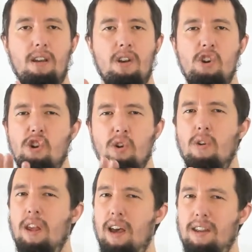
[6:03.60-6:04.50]

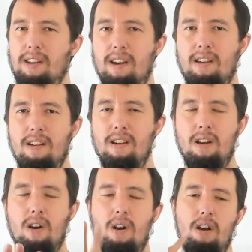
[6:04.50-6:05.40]
Surely that's it.
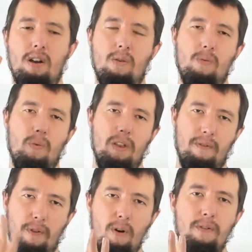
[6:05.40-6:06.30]
Well, the
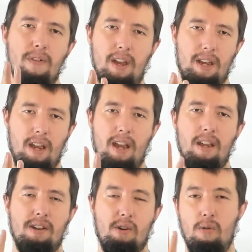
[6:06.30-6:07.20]
fourth thing
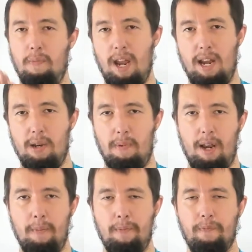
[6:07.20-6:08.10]
is called
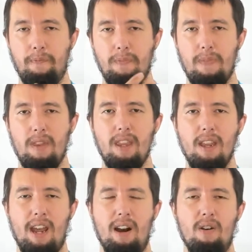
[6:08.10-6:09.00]
PHP.
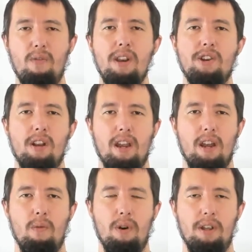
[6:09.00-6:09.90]
Now, originally
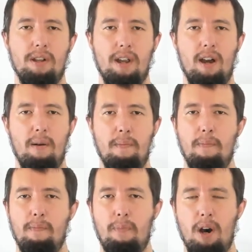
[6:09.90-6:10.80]
it was
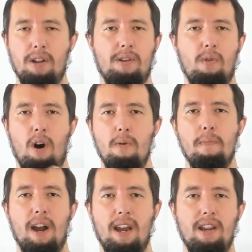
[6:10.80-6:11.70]
personal
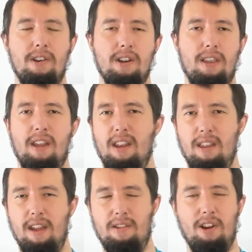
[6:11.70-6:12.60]
homepage, and then
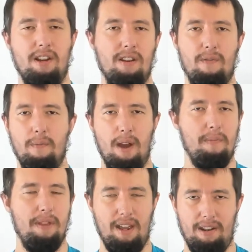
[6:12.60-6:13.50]
they changed it from there,
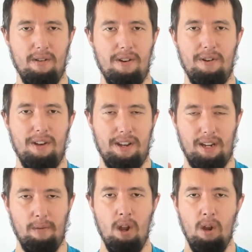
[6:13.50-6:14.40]
but that's not
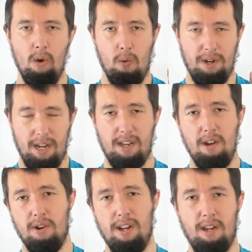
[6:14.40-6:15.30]
interesting. What is
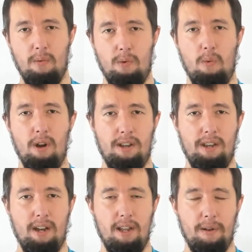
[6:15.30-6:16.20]
interesting was what it
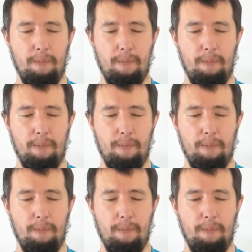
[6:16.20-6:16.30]
does.